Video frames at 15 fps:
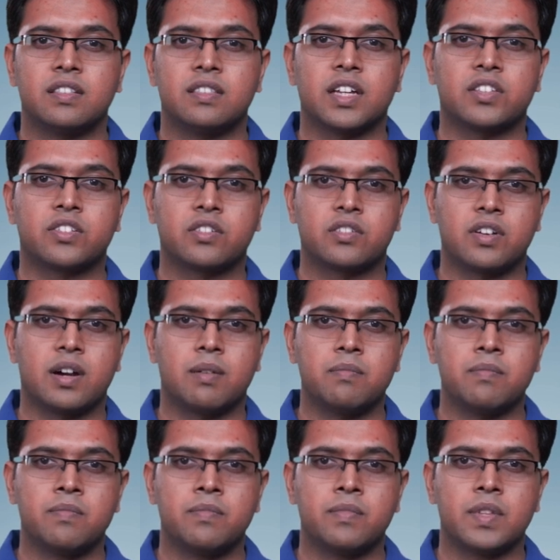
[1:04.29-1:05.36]
that
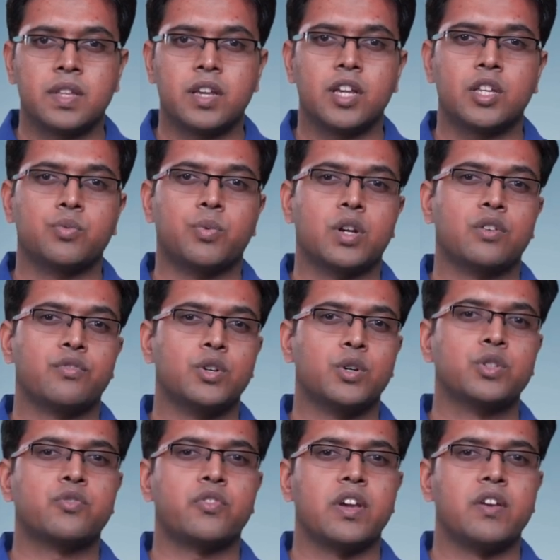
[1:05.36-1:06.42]
Scrum is one of
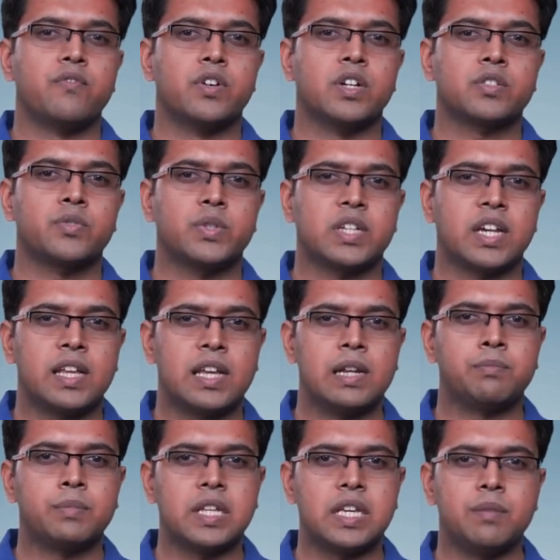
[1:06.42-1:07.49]
those frameworks which can
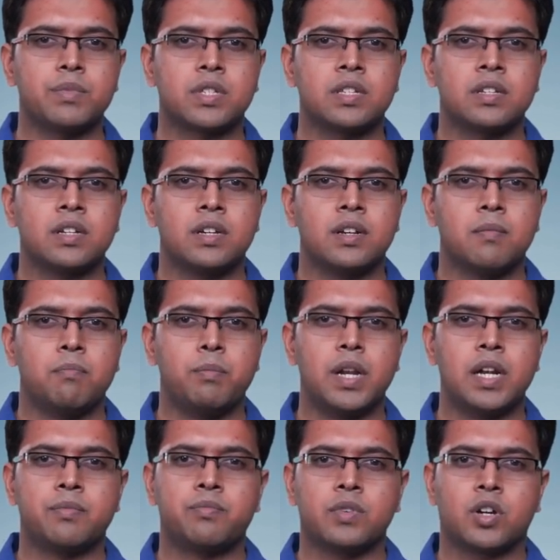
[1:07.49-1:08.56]
help teams
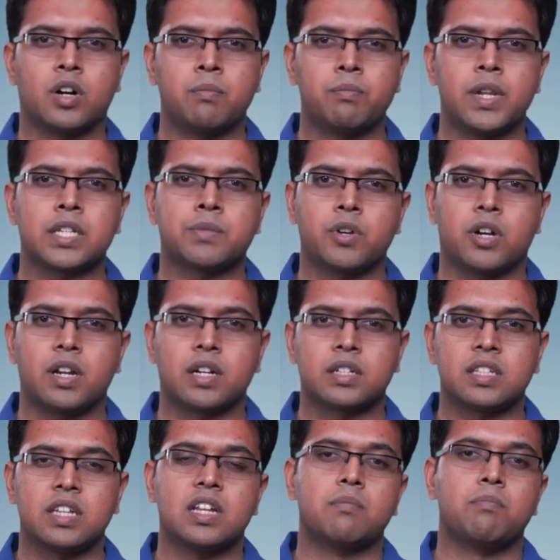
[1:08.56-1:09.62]
build complex
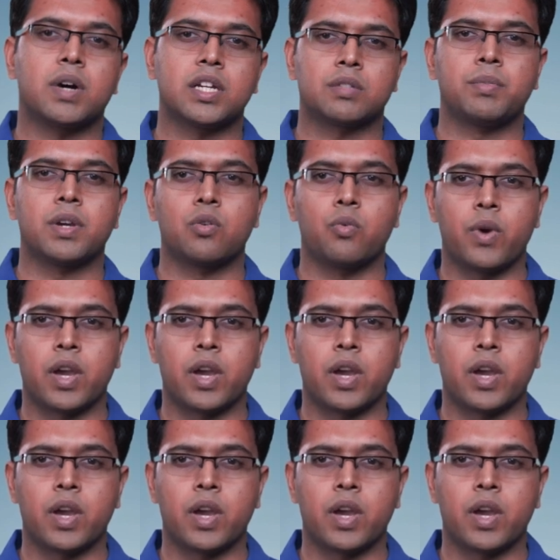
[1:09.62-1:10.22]
products in a much better